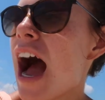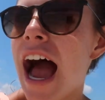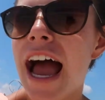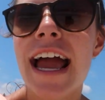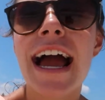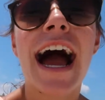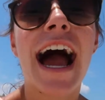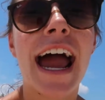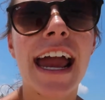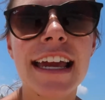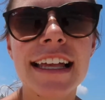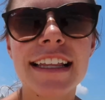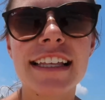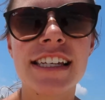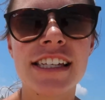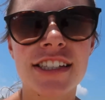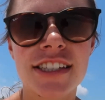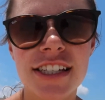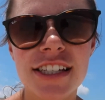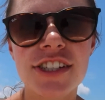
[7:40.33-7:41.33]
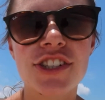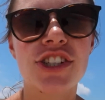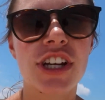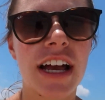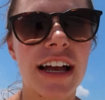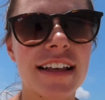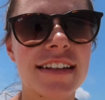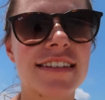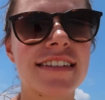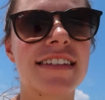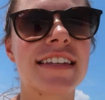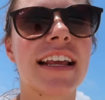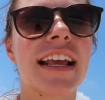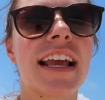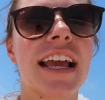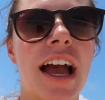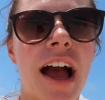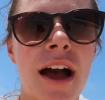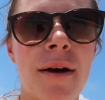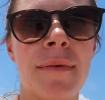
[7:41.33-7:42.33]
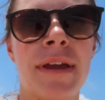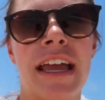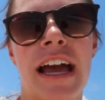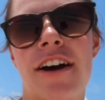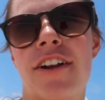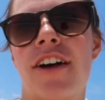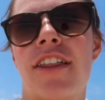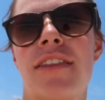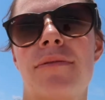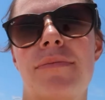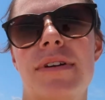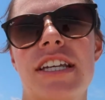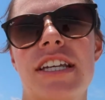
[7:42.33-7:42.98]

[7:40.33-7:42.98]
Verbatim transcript: I highly suggest coming out on the